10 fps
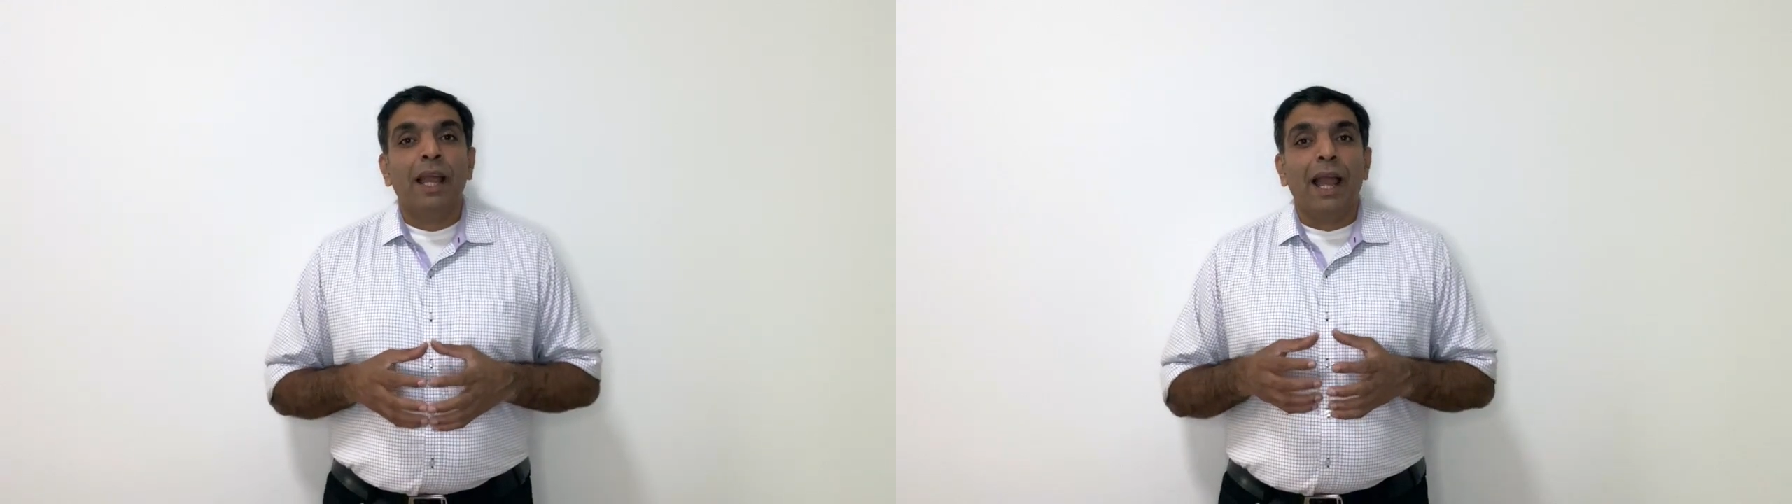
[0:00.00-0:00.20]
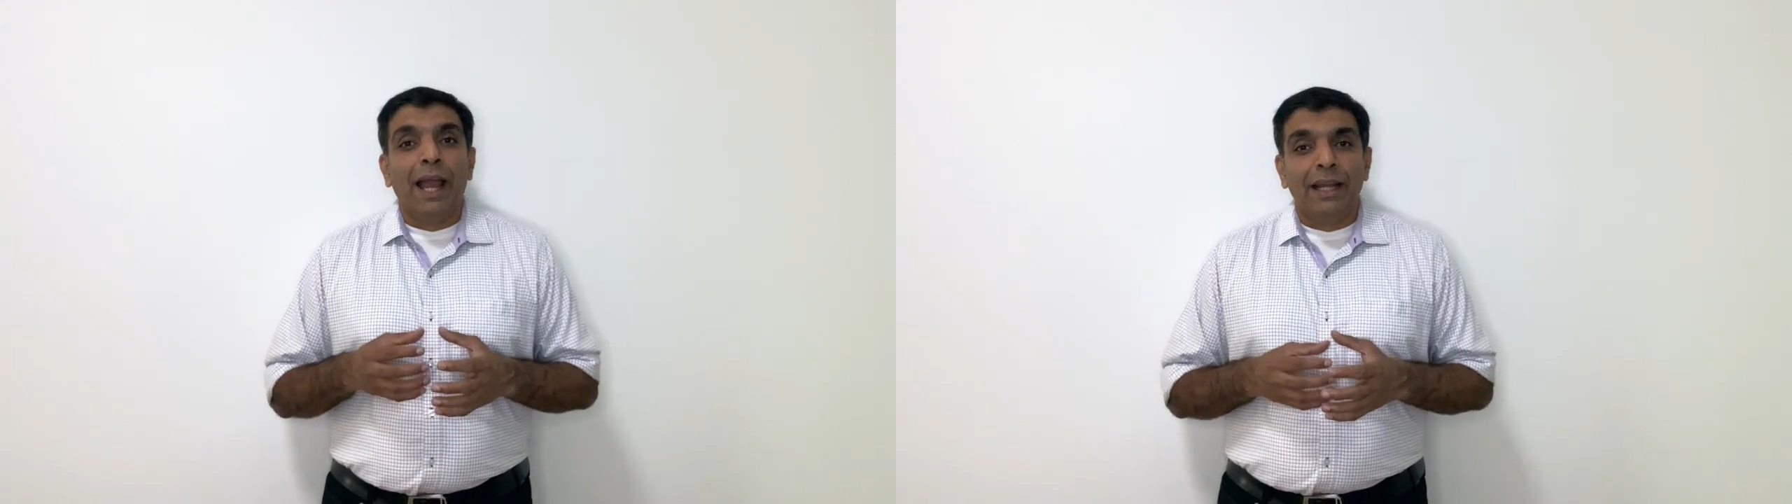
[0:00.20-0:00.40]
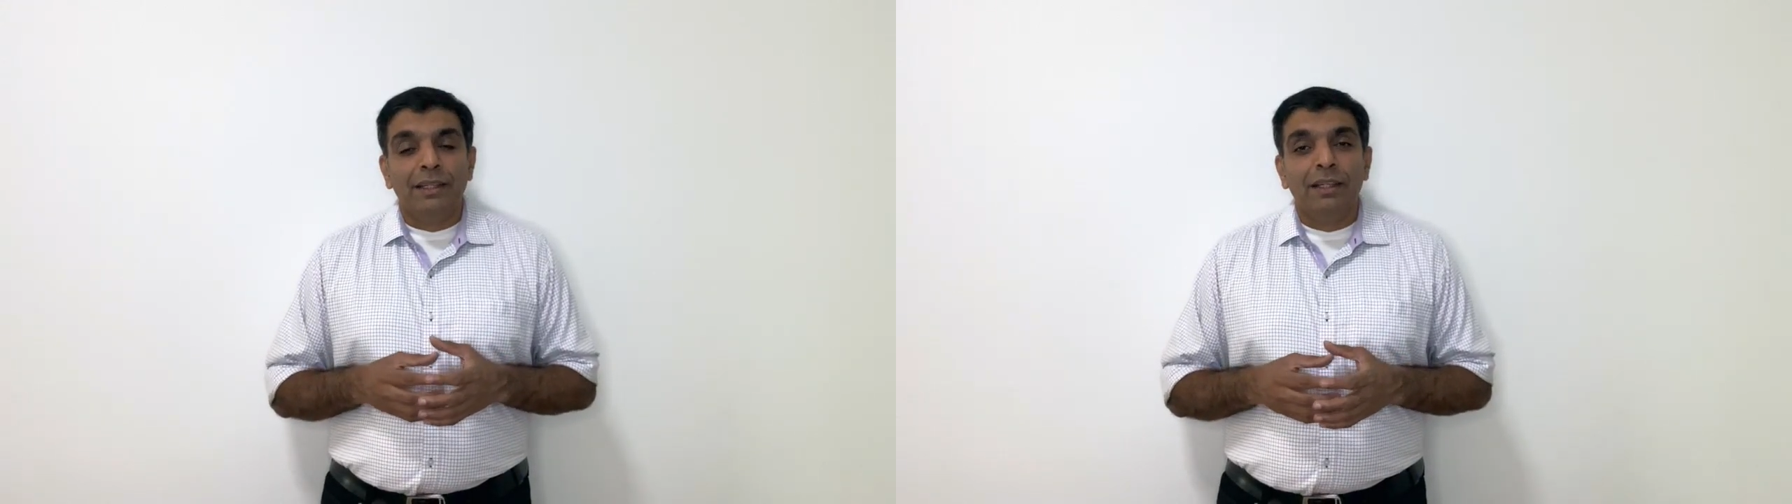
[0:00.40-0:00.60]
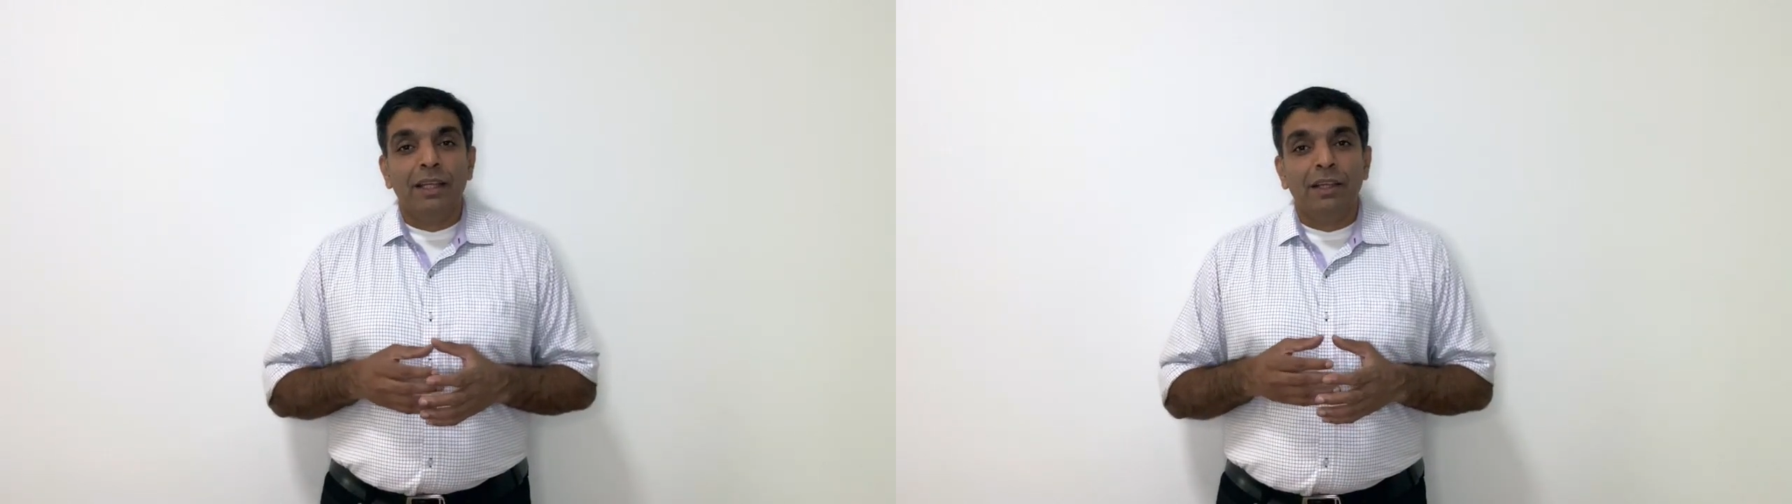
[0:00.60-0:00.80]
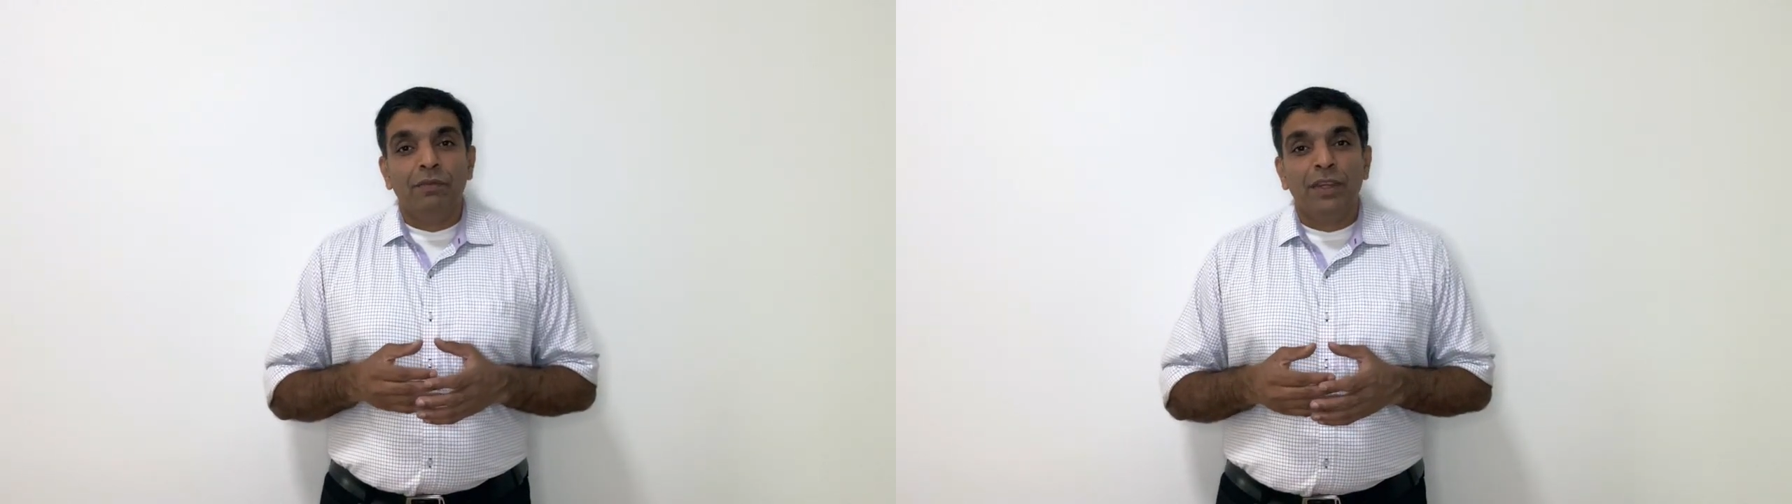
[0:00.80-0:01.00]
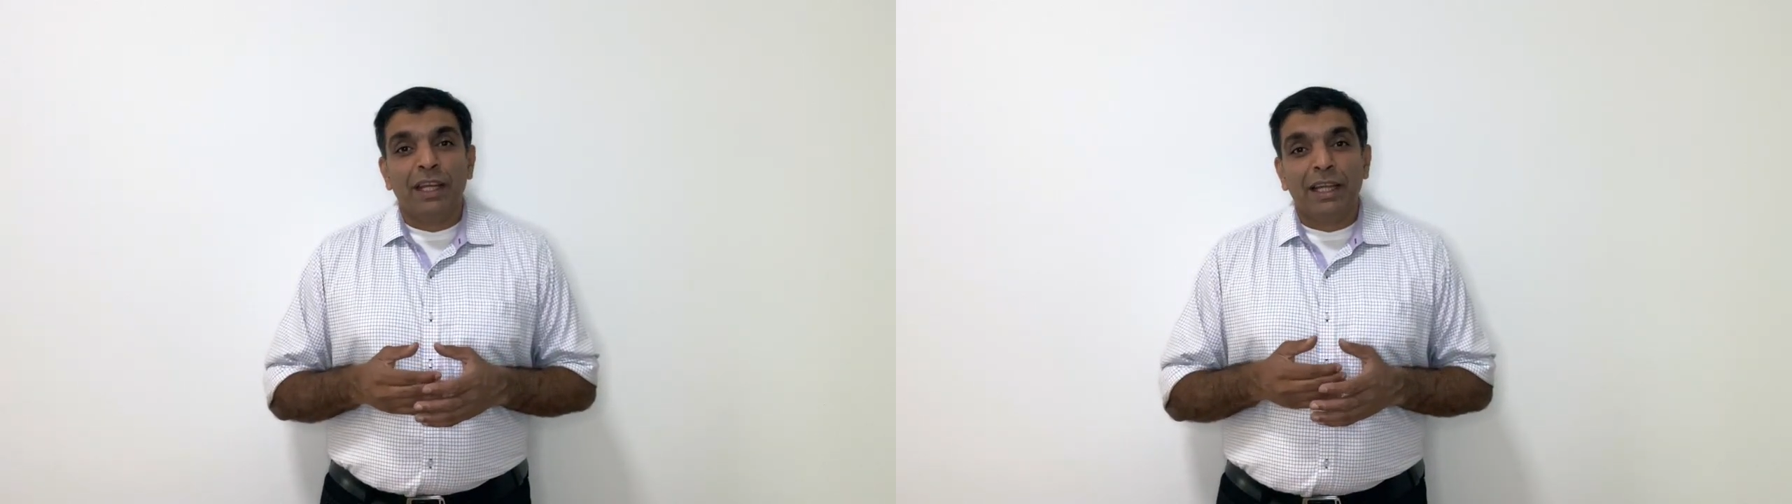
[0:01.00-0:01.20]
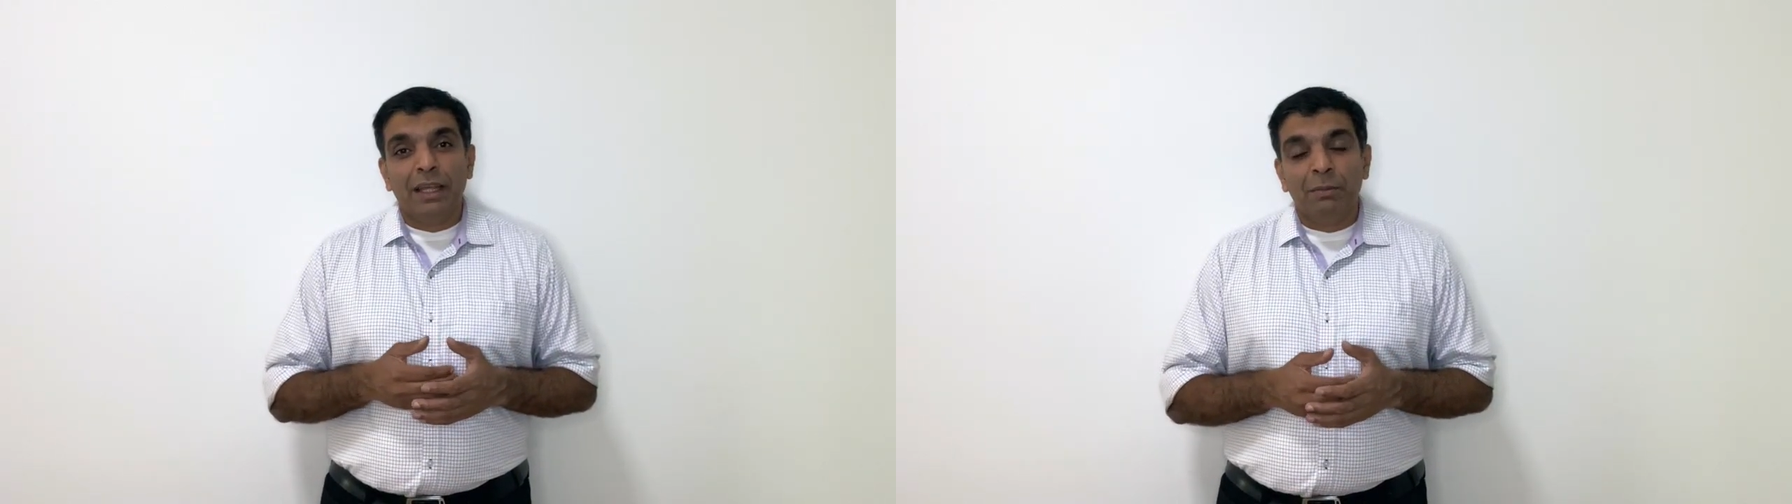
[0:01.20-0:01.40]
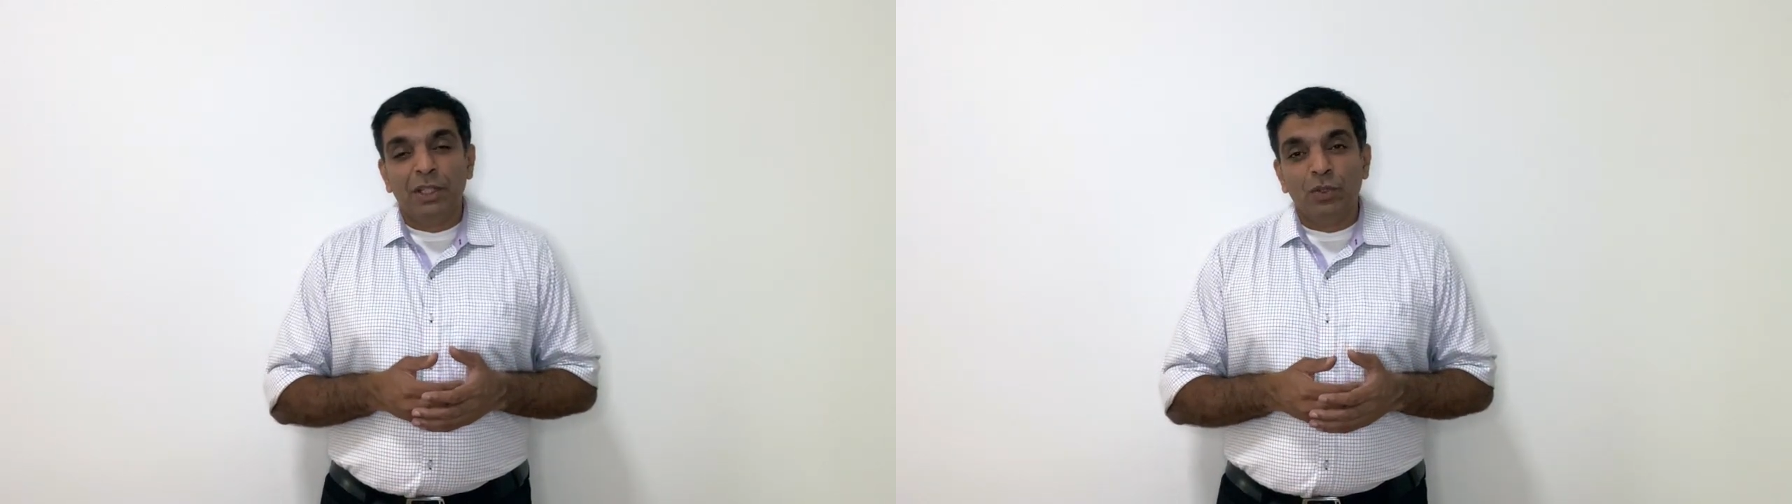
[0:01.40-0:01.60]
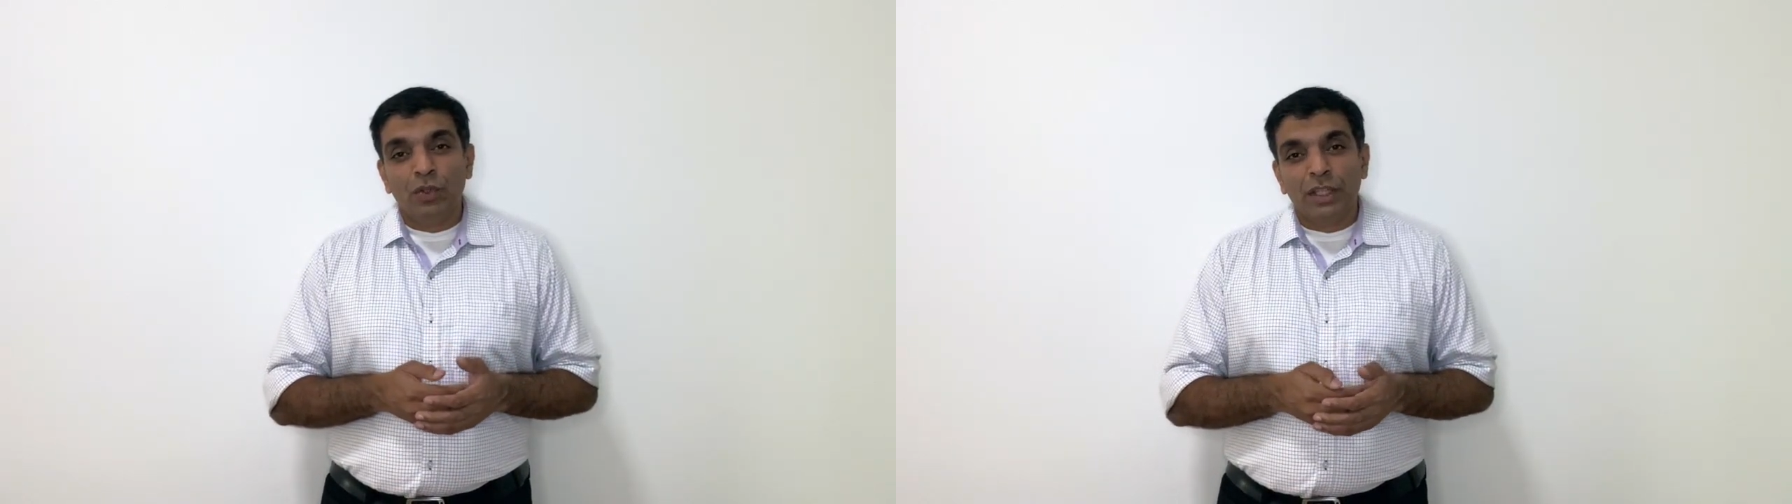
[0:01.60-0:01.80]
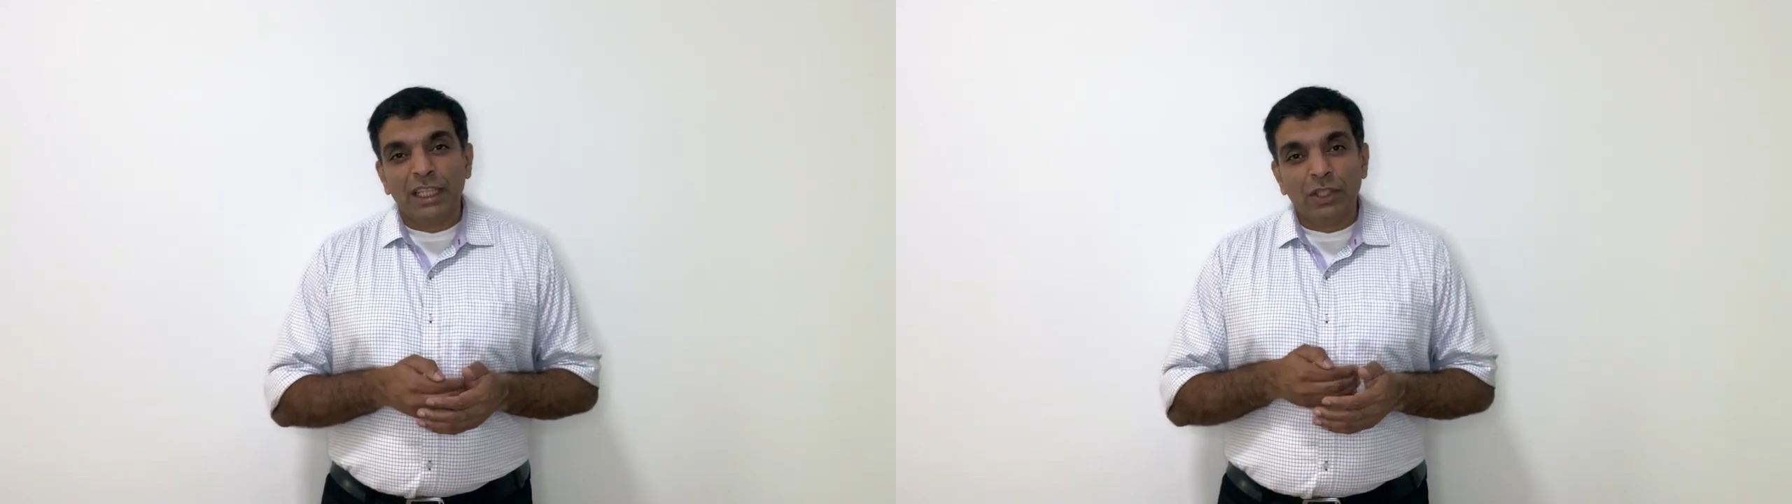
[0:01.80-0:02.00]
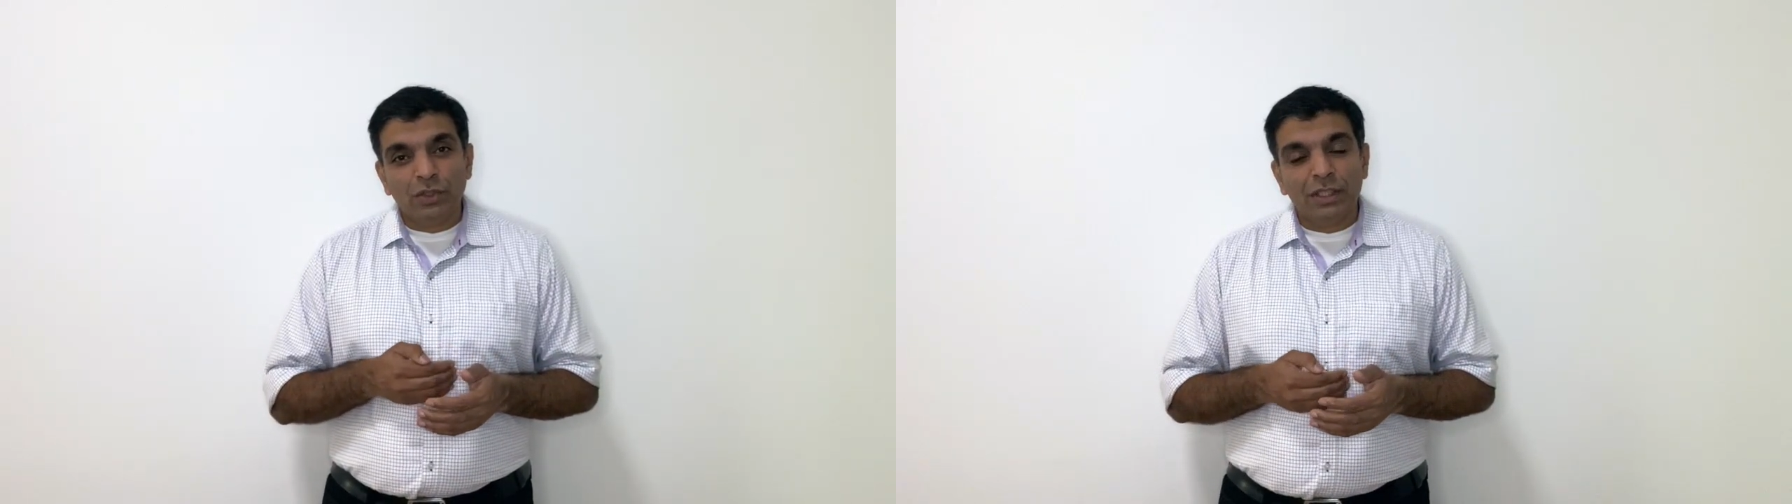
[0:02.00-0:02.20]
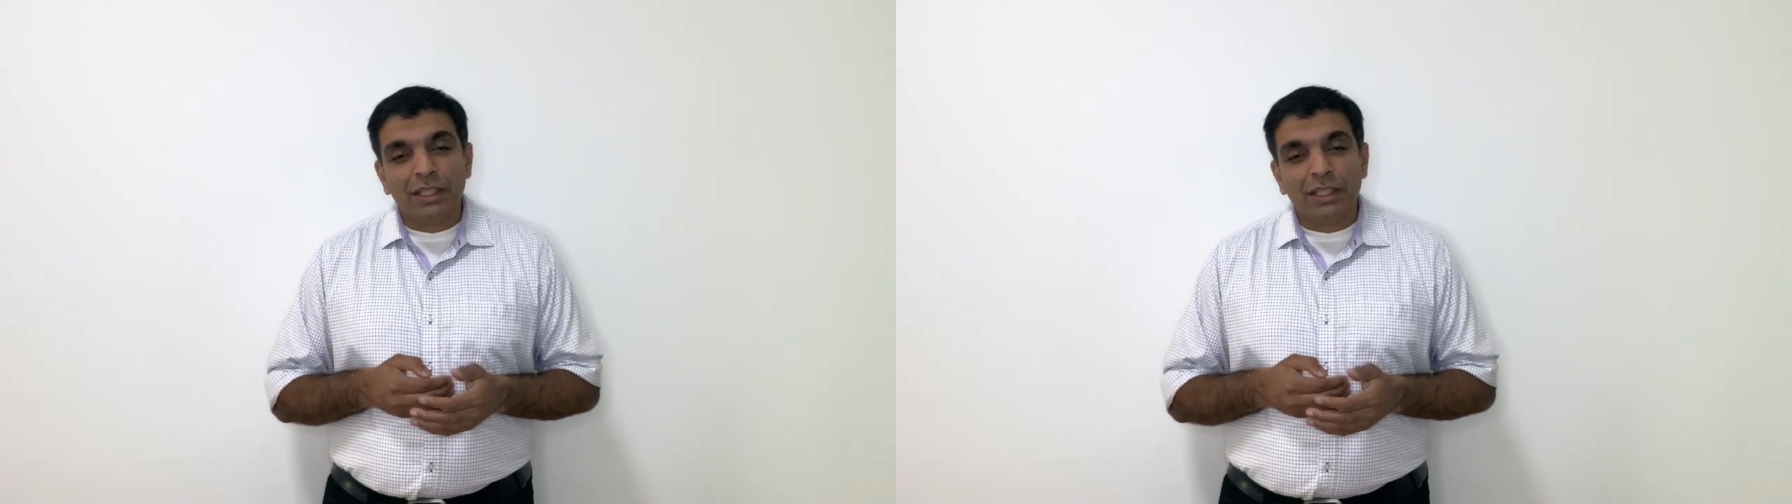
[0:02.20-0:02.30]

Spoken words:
And if we are able to reduce the